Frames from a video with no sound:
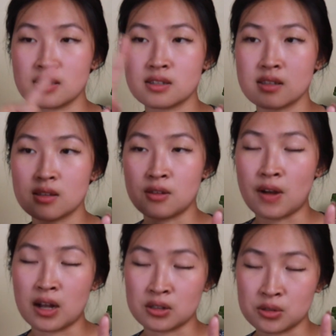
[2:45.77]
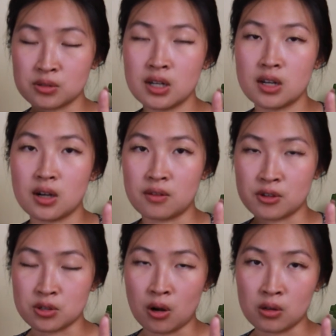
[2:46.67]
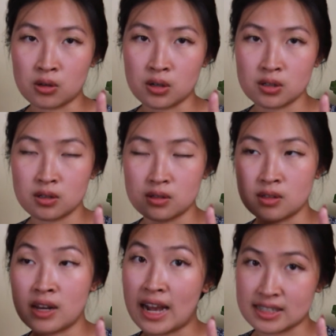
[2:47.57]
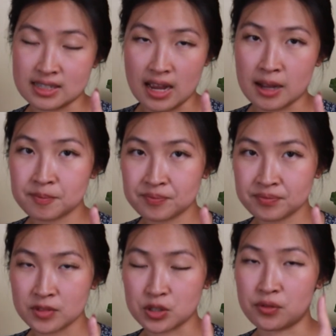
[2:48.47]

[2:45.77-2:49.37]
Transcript: as the value of your dollar the next day.